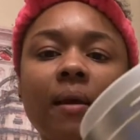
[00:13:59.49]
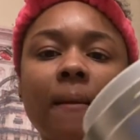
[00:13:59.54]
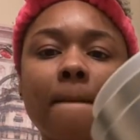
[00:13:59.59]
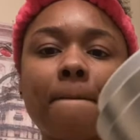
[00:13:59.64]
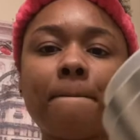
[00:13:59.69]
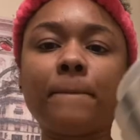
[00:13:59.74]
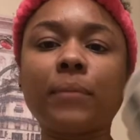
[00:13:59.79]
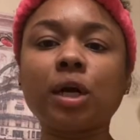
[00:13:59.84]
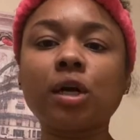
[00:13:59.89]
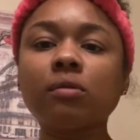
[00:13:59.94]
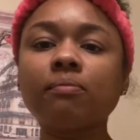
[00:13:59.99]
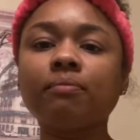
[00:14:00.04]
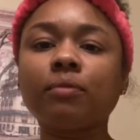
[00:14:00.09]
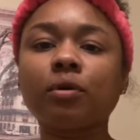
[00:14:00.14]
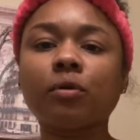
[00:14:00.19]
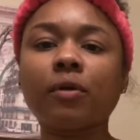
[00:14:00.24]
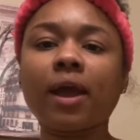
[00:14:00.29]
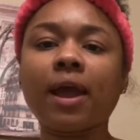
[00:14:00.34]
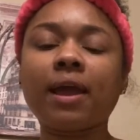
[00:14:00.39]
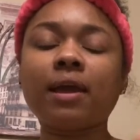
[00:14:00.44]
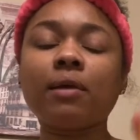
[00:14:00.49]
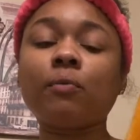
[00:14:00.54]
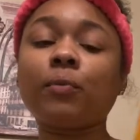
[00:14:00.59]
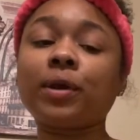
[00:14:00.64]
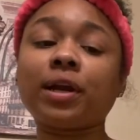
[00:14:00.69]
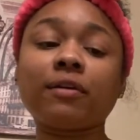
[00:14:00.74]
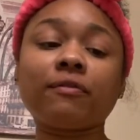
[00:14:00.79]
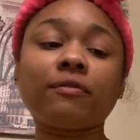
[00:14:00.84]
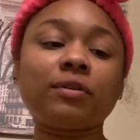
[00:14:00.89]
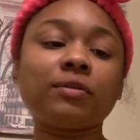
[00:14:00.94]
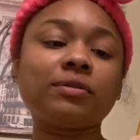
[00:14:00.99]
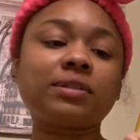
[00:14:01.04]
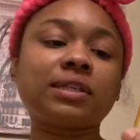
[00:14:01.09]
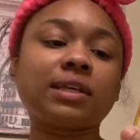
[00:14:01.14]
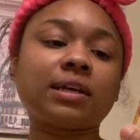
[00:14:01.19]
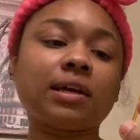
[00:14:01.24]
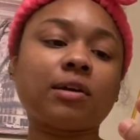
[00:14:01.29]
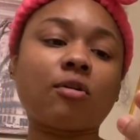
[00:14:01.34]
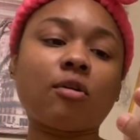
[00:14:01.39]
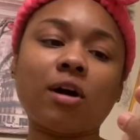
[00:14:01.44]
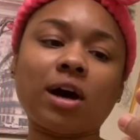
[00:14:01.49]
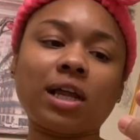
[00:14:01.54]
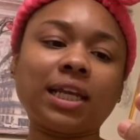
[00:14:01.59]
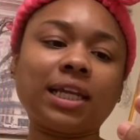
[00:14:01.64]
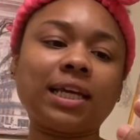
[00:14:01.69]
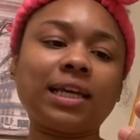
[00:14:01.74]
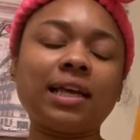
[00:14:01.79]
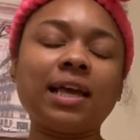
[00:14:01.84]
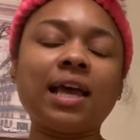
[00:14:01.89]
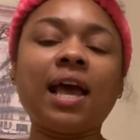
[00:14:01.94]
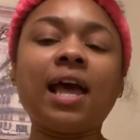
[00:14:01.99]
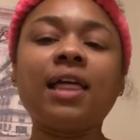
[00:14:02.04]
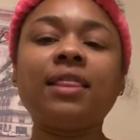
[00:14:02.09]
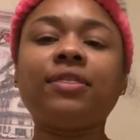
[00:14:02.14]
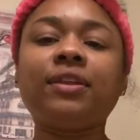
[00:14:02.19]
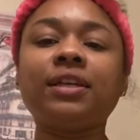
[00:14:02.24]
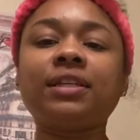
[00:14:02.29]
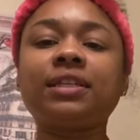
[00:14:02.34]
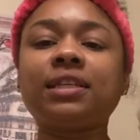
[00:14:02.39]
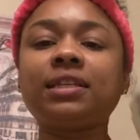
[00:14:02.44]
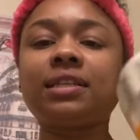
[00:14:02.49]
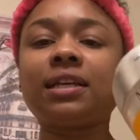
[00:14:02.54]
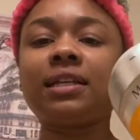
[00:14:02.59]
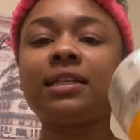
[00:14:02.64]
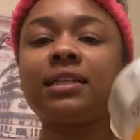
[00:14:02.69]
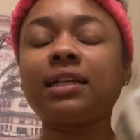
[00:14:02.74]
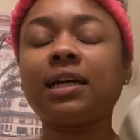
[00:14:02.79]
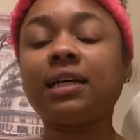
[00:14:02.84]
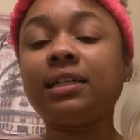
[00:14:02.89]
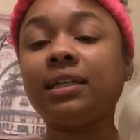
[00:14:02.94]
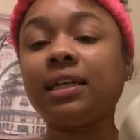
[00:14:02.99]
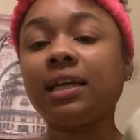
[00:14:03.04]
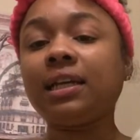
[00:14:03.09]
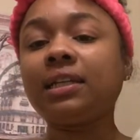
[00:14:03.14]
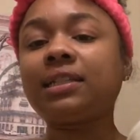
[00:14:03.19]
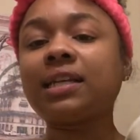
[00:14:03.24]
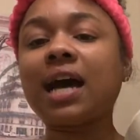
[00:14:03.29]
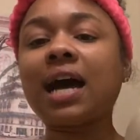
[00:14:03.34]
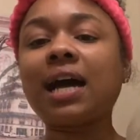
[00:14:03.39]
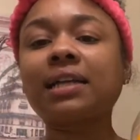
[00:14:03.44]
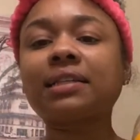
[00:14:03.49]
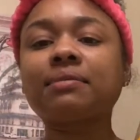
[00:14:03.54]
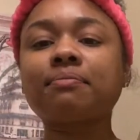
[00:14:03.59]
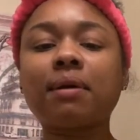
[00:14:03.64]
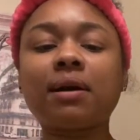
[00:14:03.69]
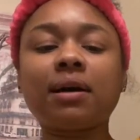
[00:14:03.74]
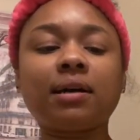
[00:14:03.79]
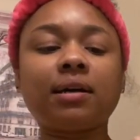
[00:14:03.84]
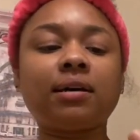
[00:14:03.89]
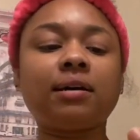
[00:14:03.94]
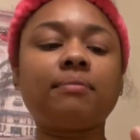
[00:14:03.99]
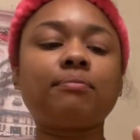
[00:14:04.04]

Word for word: Mar whatever you call it. This is a, a detox uh,